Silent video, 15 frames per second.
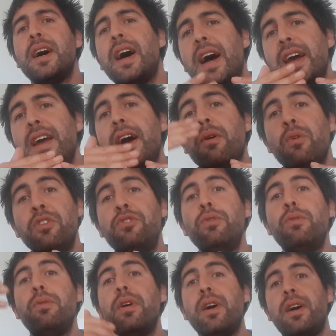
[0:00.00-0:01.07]
I want
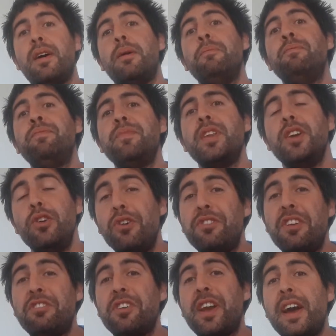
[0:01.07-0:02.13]
to
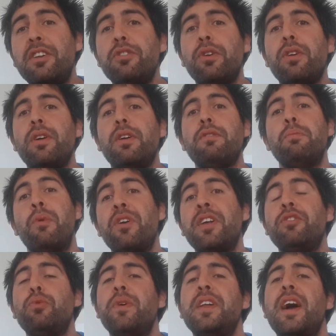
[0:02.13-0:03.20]
use this schedule of more
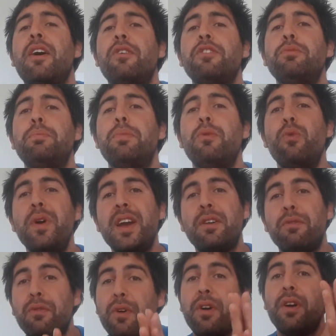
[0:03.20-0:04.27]
than 20 hours per
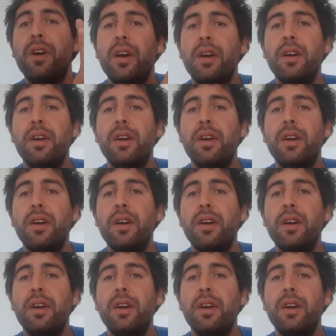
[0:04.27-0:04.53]
week for